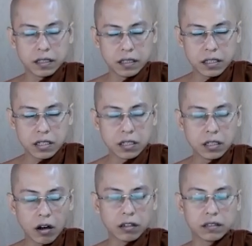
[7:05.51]
is
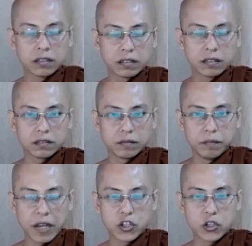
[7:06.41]
not
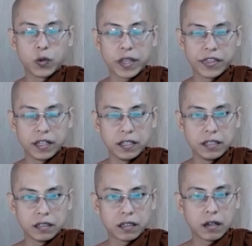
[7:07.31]
meshed with the
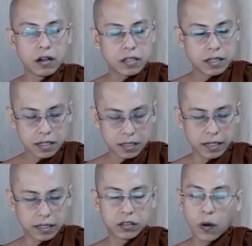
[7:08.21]
consciousness,